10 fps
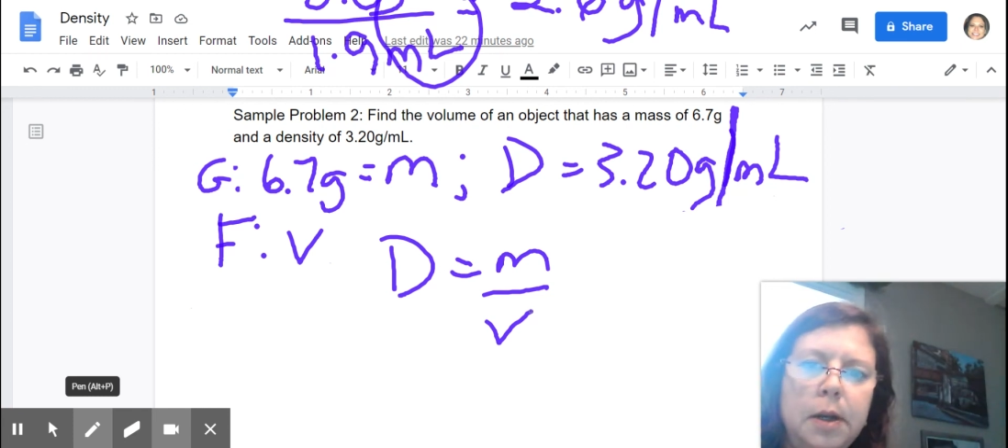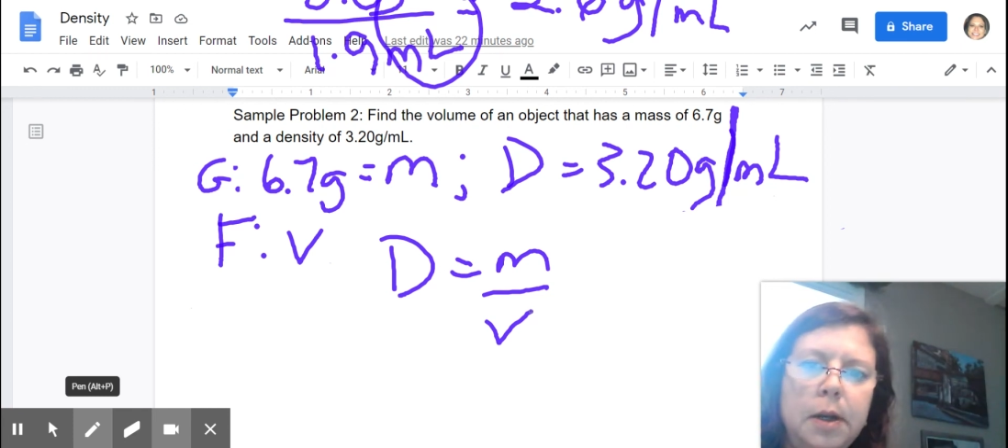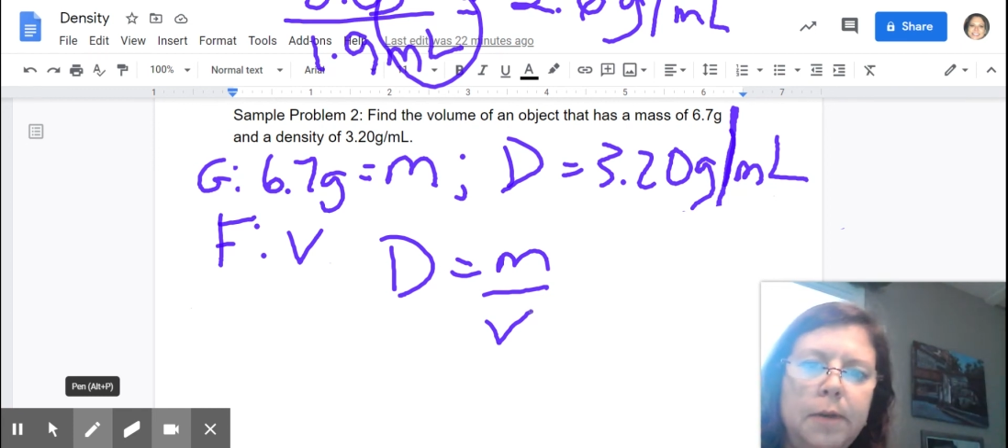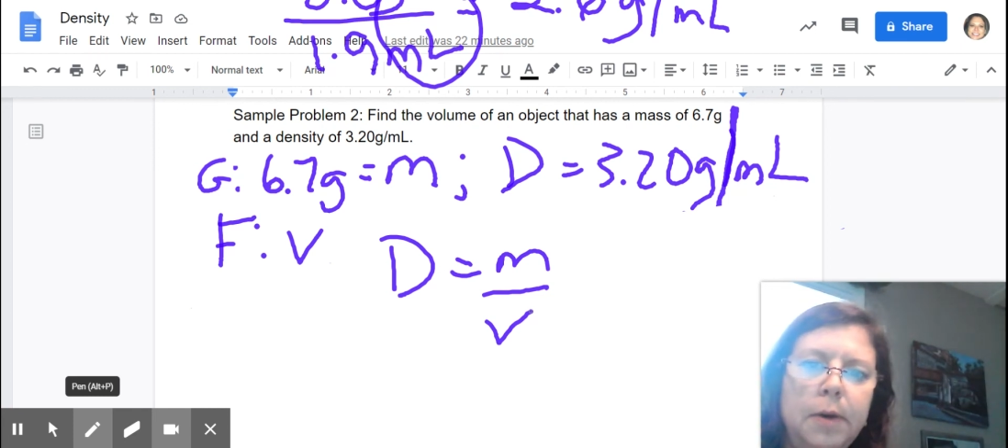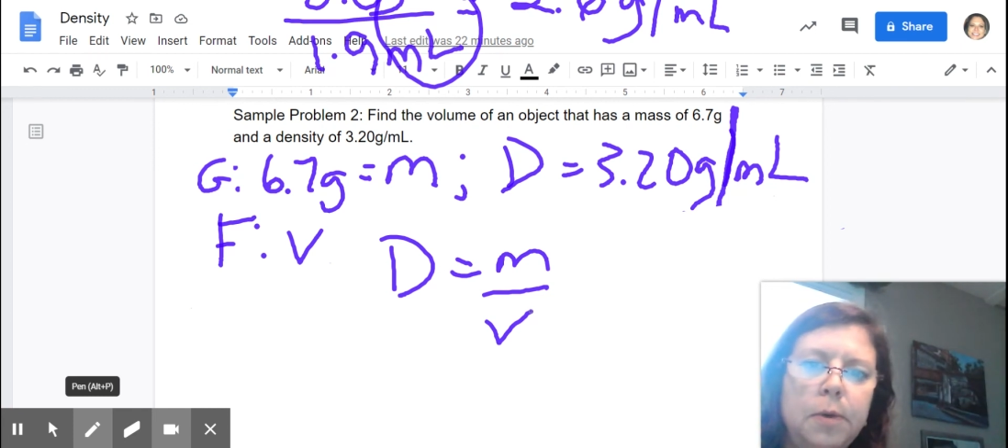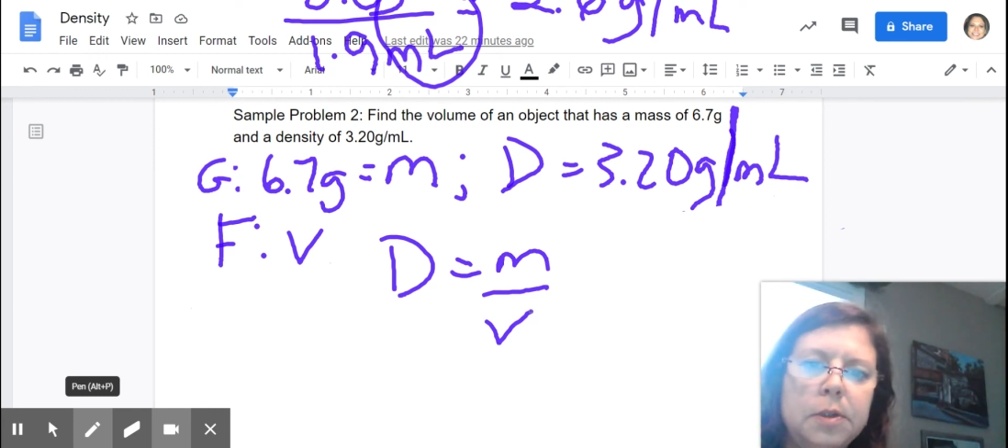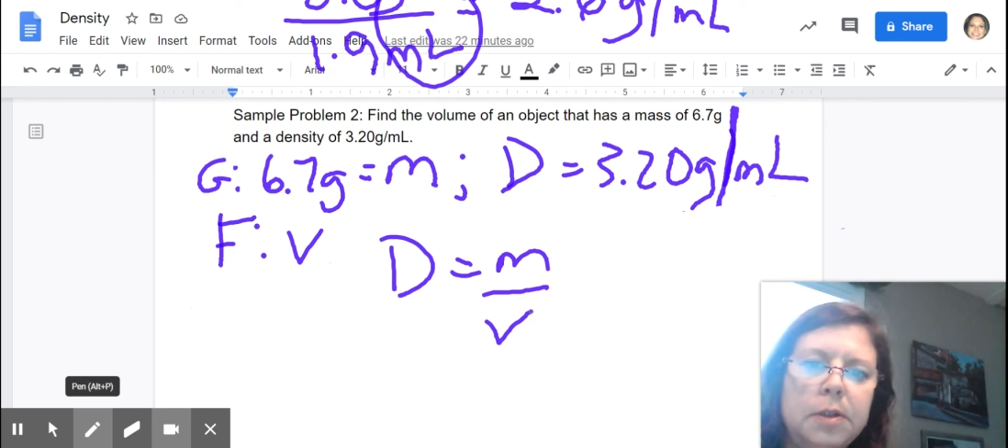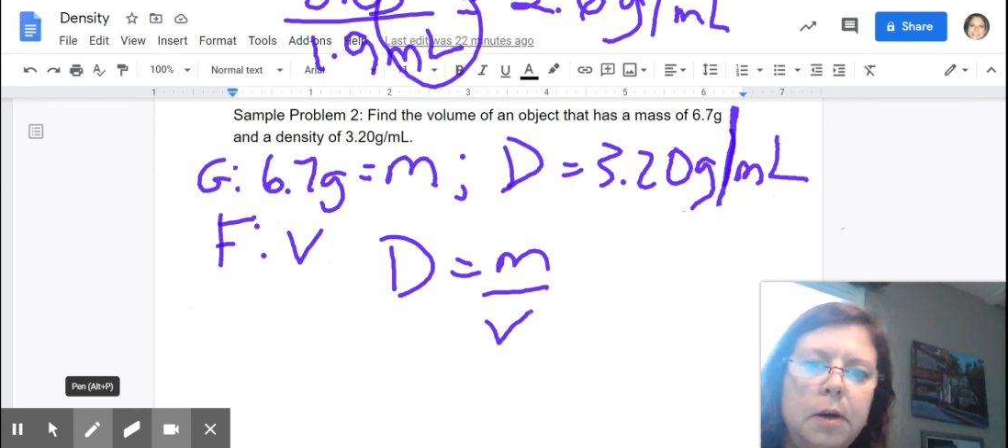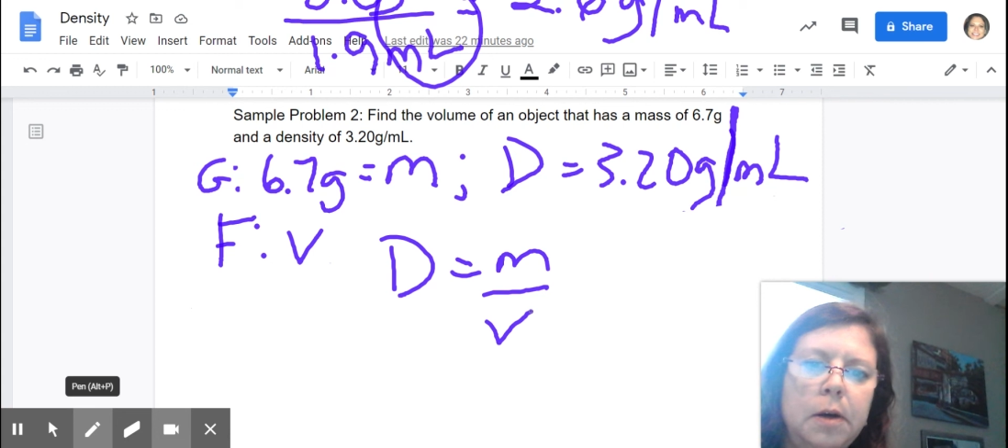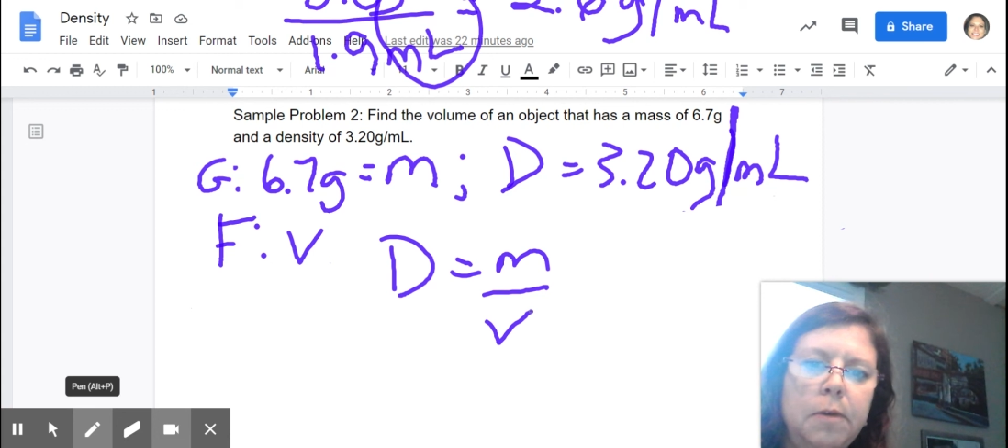if I want to
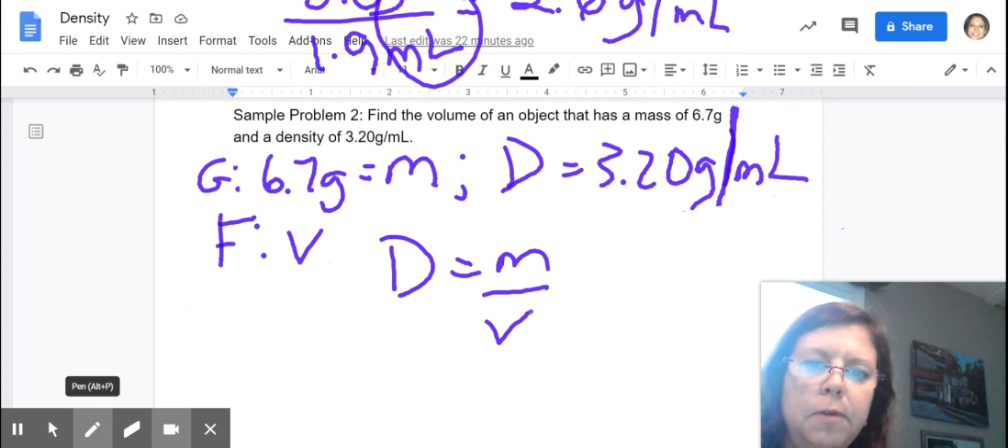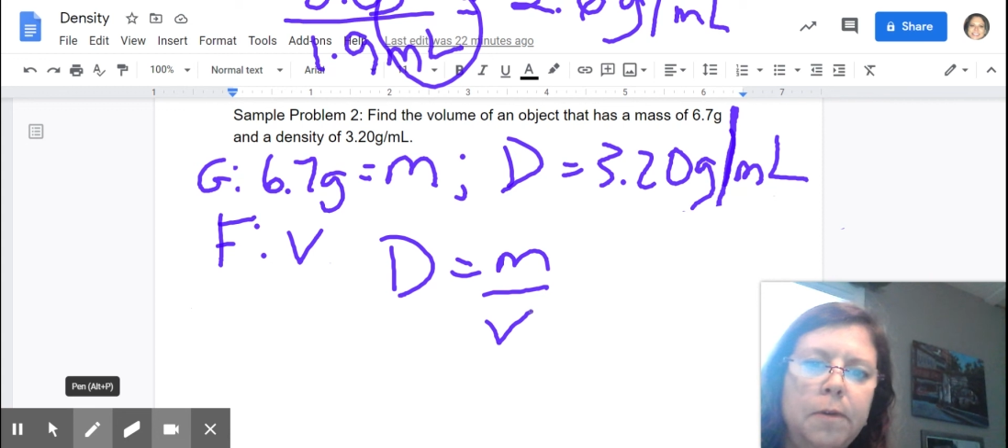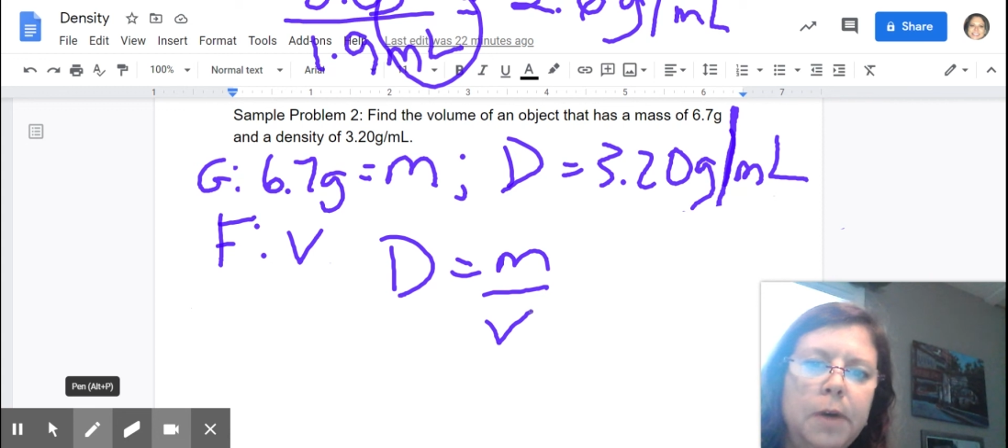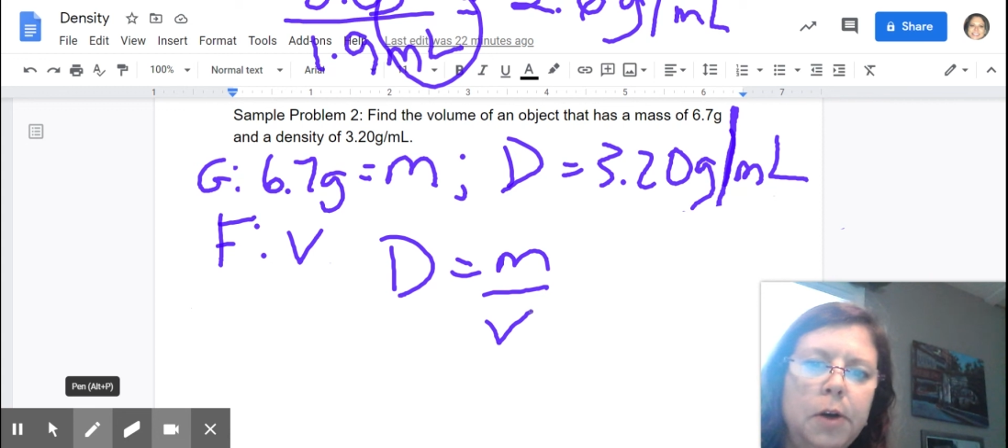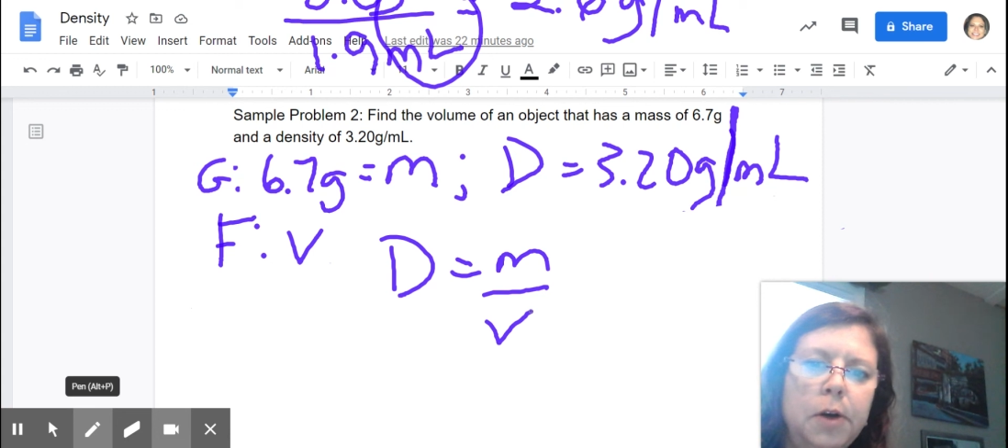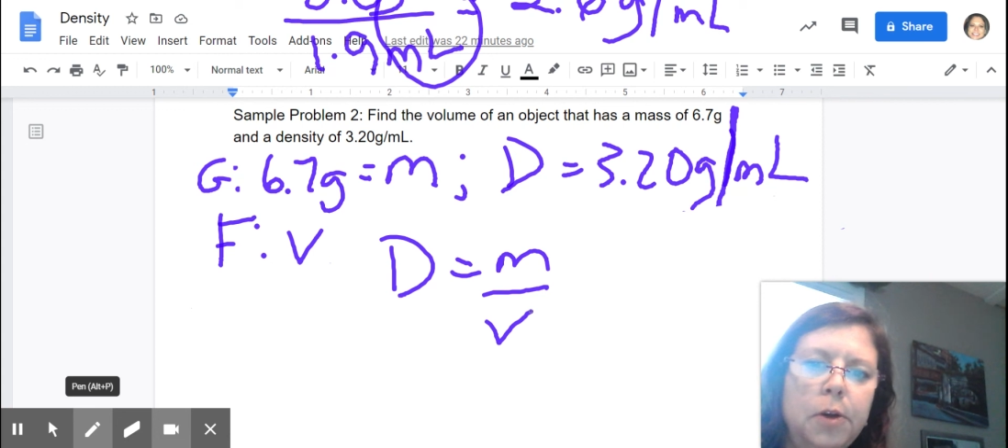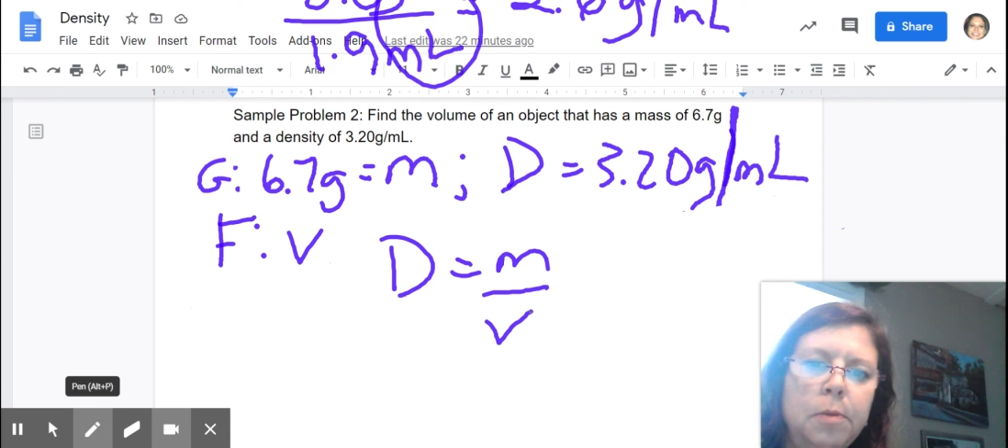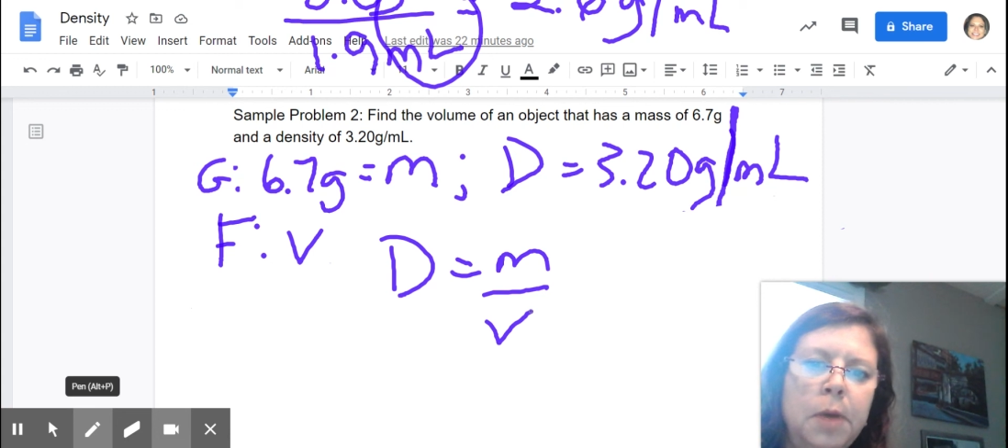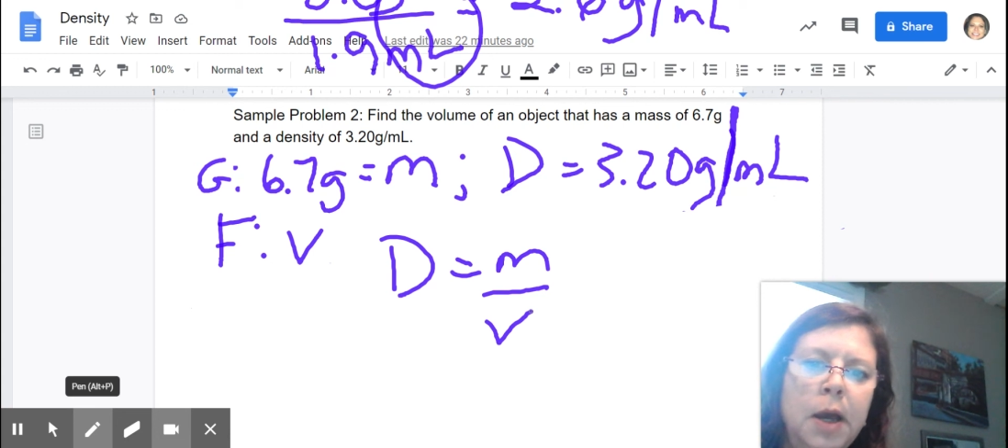solve for volume,